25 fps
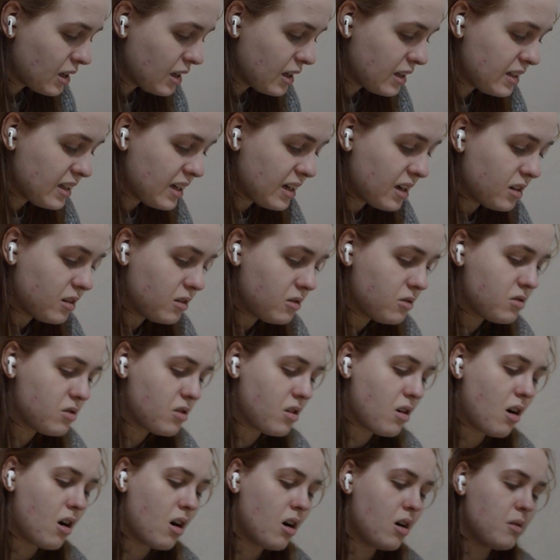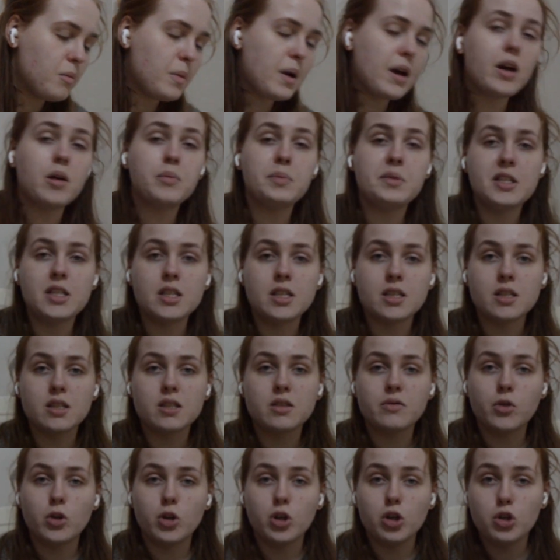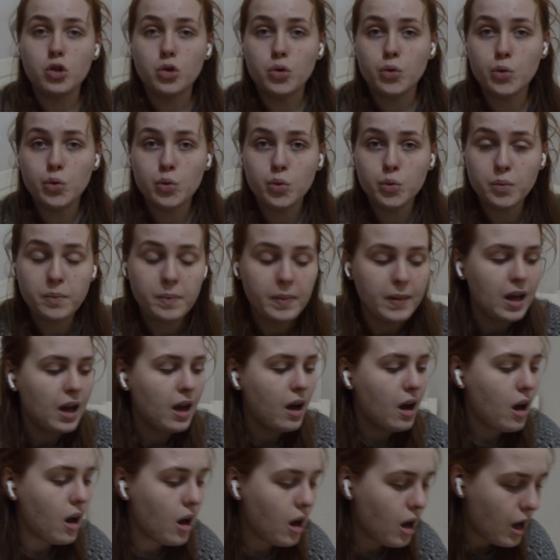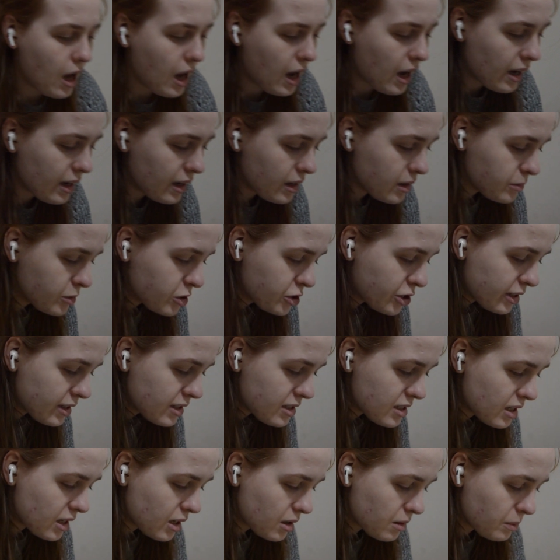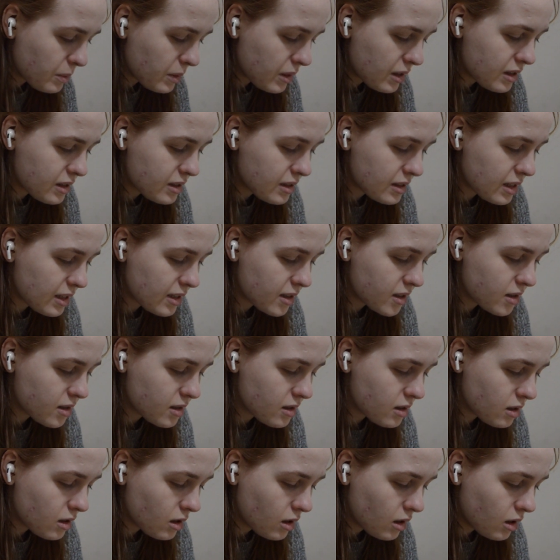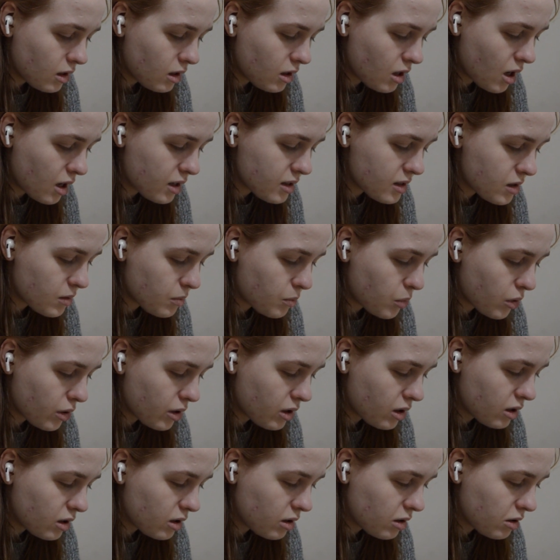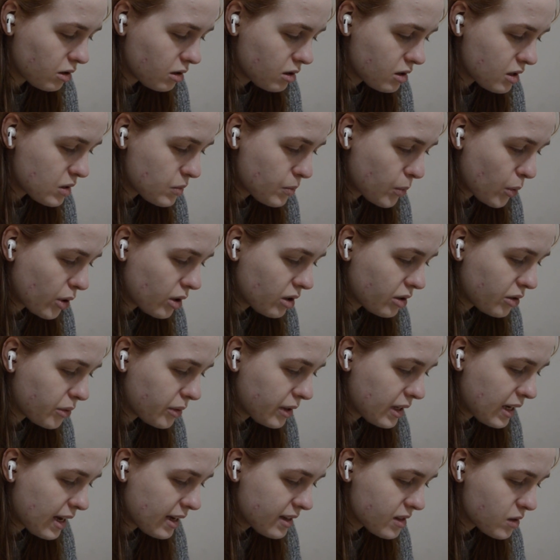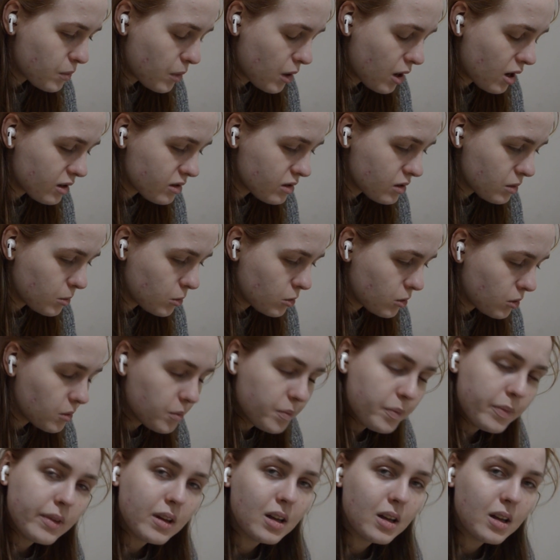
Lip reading: And yeah, those are all my updates for you. I am trying to keep this as non-spoilery as possible.